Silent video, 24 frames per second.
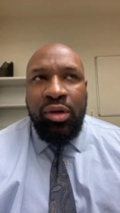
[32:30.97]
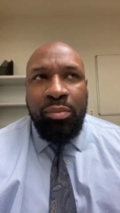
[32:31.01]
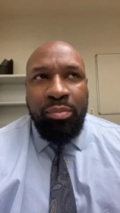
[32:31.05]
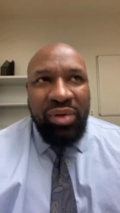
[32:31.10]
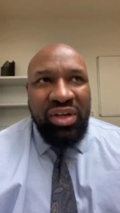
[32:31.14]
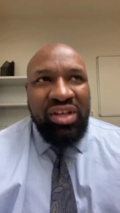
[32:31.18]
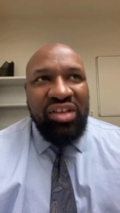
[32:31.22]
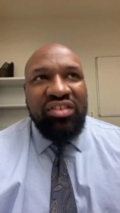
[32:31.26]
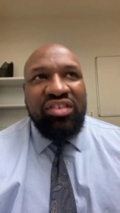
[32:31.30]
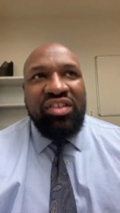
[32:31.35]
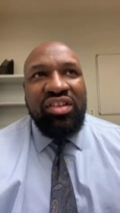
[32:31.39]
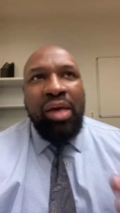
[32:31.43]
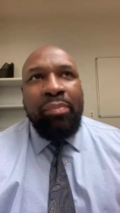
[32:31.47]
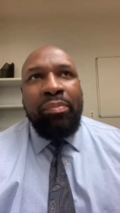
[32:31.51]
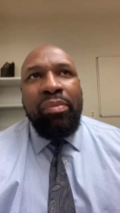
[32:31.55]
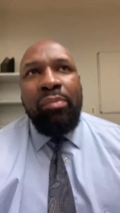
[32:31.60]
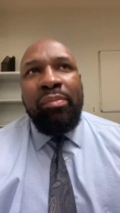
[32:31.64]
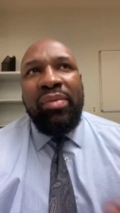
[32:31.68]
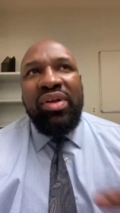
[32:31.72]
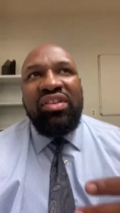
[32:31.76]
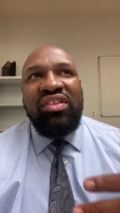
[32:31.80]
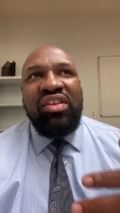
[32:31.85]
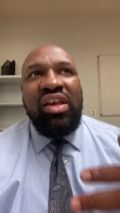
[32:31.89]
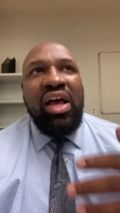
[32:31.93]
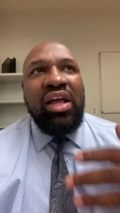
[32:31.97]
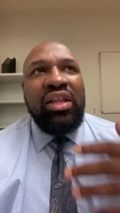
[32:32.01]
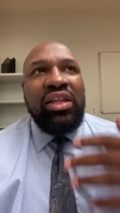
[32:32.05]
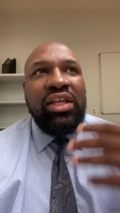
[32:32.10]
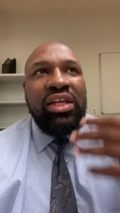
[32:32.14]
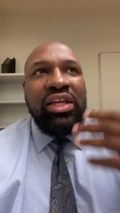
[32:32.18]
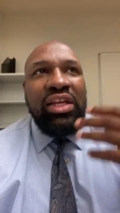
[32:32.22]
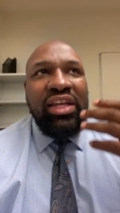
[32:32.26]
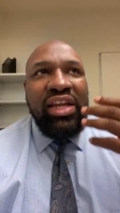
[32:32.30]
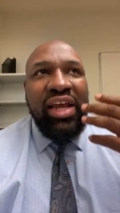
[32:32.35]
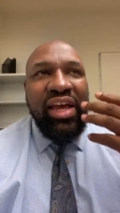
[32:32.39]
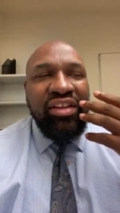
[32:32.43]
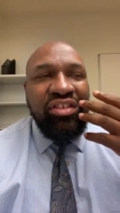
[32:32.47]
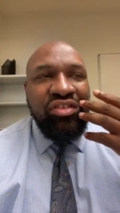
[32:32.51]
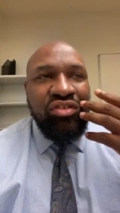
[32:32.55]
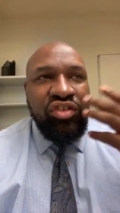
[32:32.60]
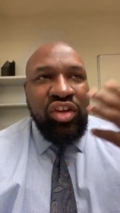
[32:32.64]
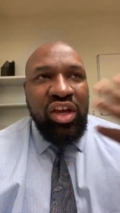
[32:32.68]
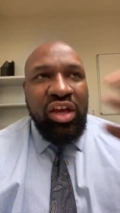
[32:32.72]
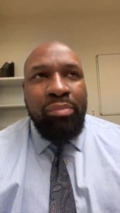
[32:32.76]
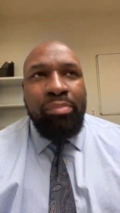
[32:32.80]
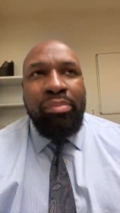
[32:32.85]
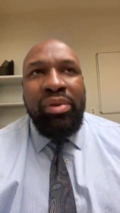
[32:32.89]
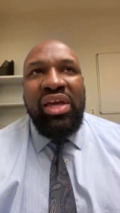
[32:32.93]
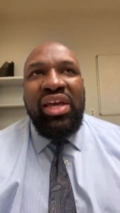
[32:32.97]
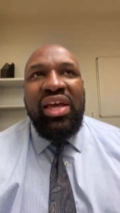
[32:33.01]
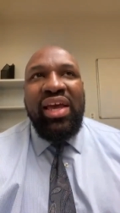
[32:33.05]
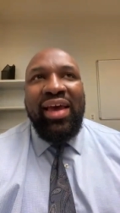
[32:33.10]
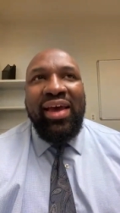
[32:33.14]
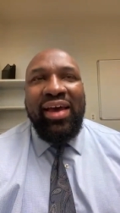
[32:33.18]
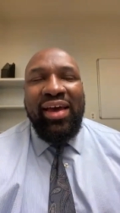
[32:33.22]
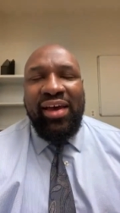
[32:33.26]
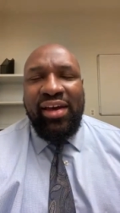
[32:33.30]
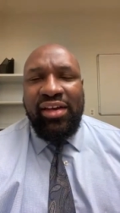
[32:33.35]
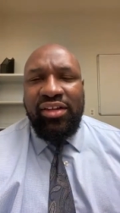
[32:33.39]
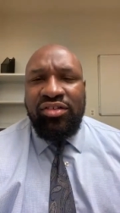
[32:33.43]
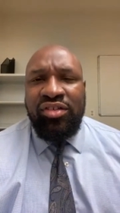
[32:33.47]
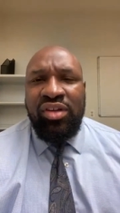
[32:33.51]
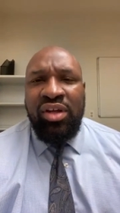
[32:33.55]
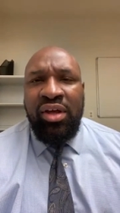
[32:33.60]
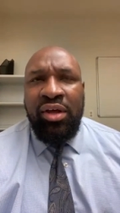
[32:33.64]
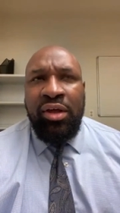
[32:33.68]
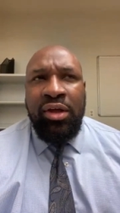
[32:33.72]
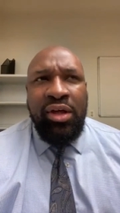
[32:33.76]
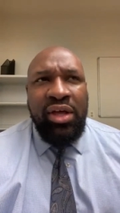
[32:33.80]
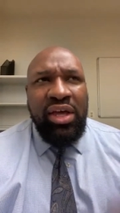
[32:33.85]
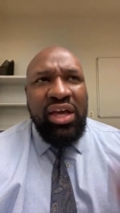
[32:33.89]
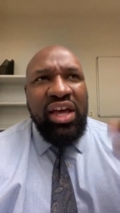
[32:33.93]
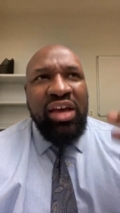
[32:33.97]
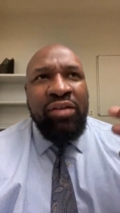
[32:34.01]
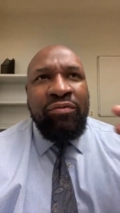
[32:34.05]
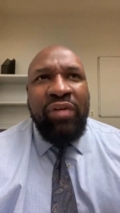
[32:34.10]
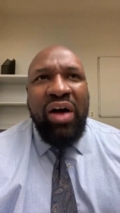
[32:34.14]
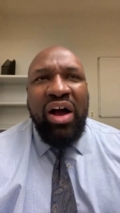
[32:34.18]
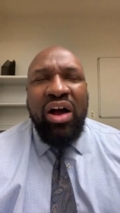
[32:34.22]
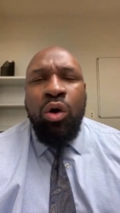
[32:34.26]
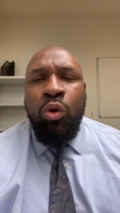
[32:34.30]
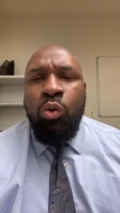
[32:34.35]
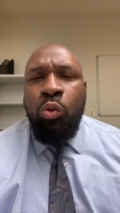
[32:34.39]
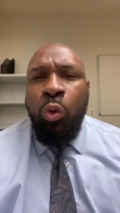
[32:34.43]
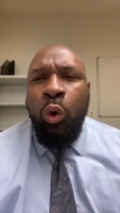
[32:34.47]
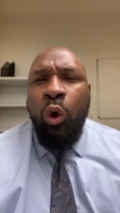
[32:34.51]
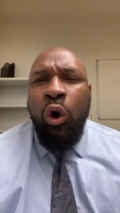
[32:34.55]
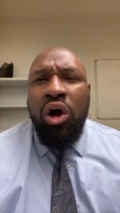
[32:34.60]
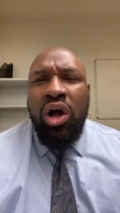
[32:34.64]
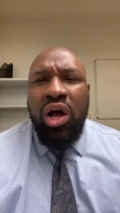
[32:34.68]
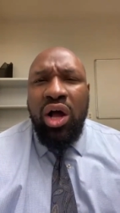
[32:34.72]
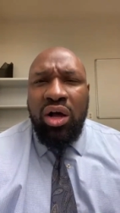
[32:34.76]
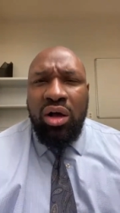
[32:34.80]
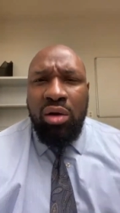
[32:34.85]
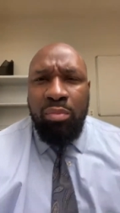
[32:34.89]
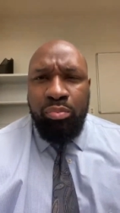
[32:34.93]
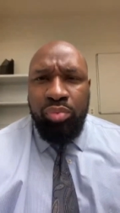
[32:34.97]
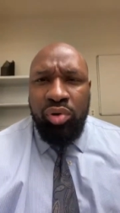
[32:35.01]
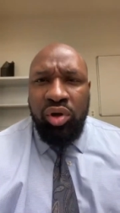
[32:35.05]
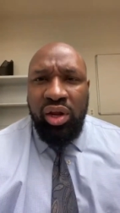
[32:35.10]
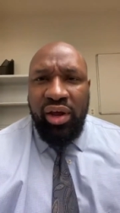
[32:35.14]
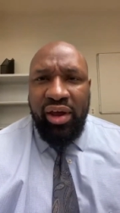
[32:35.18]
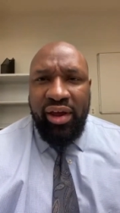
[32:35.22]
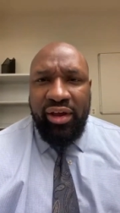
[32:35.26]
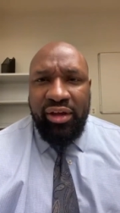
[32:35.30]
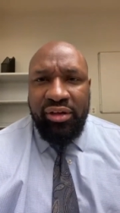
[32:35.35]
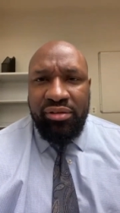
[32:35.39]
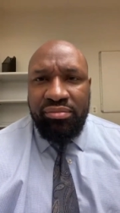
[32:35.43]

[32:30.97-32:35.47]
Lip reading: Because the type of mentality that JB has, if I could walk, I could play.